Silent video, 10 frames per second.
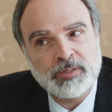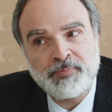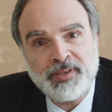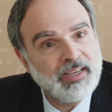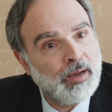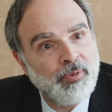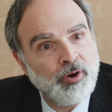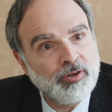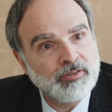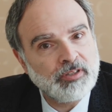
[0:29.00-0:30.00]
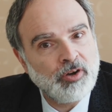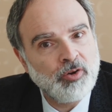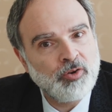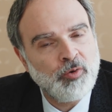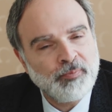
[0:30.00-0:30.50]
speak about a
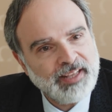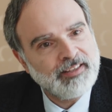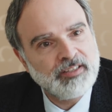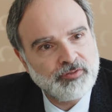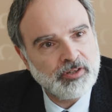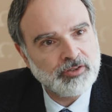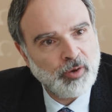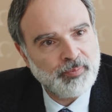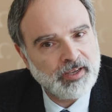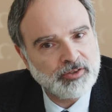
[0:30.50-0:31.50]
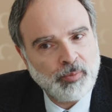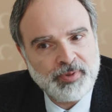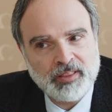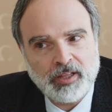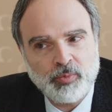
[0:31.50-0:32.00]
completely different topic, a
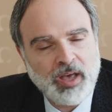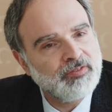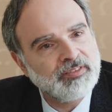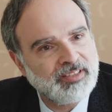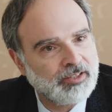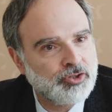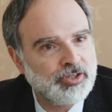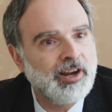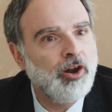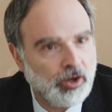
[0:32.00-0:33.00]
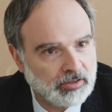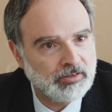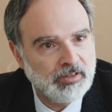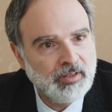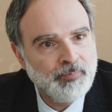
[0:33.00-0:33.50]
topic that we haven't touched a
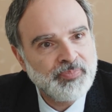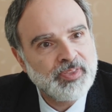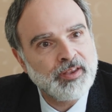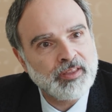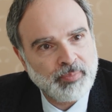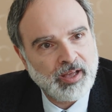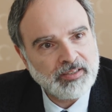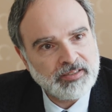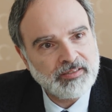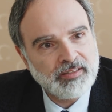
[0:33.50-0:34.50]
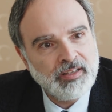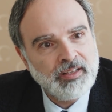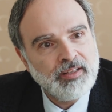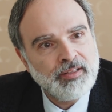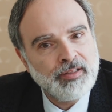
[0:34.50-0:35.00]
lot in the past,
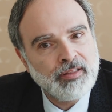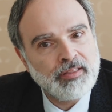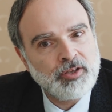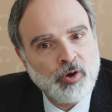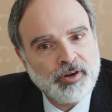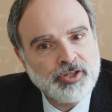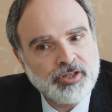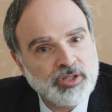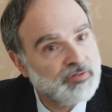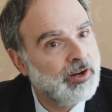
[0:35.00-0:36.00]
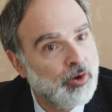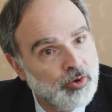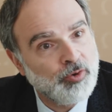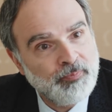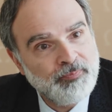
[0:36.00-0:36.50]
the origins of a logo.